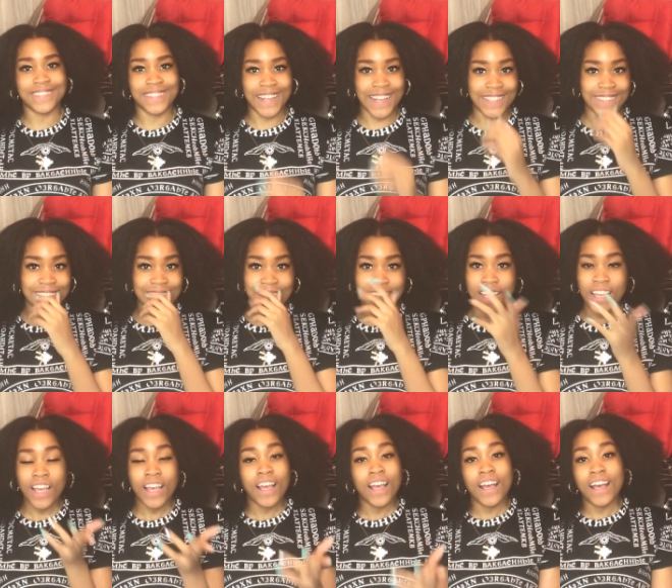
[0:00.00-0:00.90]
I,
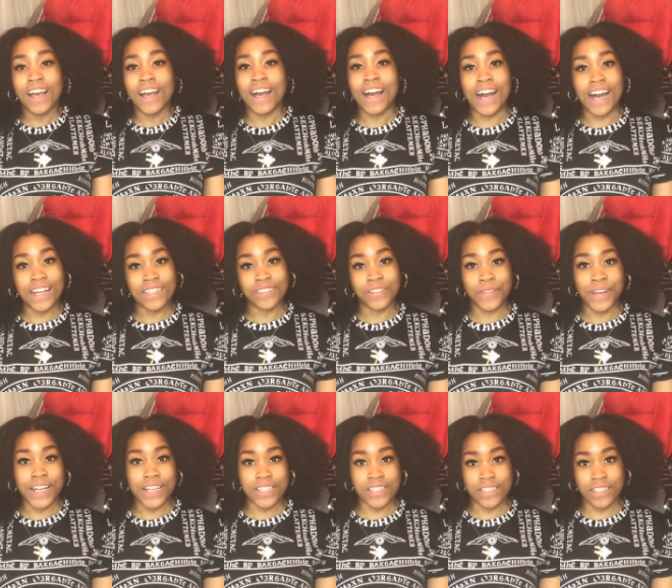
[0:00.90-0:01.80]
I
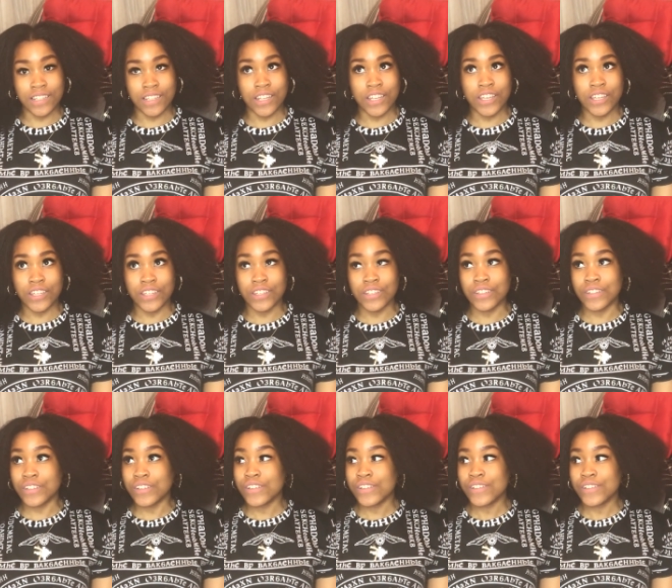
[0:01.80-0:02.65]
don't actually know.